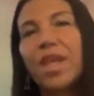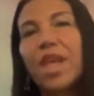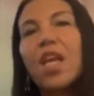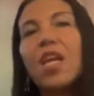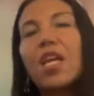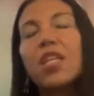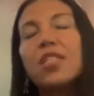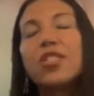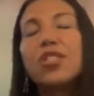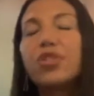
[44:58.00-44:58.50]

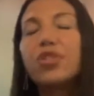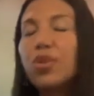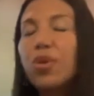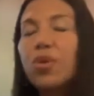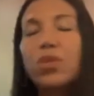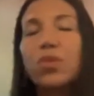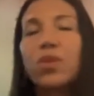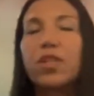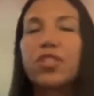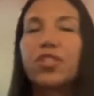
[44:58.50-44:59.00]
because your soul
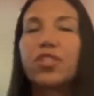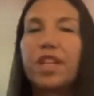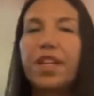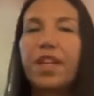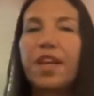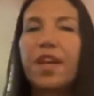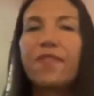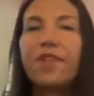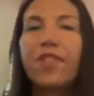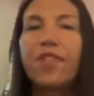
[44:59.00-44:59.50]
is orchestrating
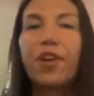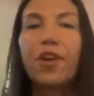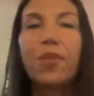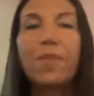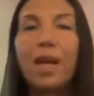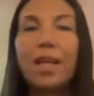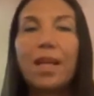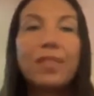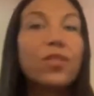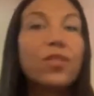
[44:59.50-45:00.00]
everything our
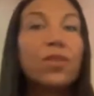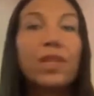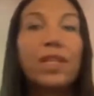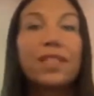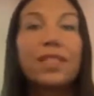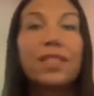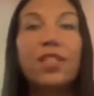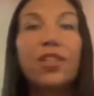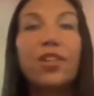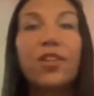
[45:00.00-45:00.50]
minds don't like
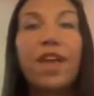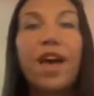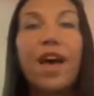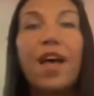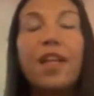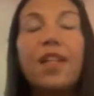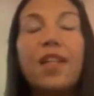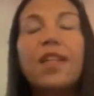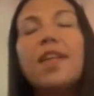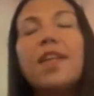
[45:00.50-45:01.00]
to hear
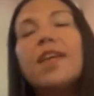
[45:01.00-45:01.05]
that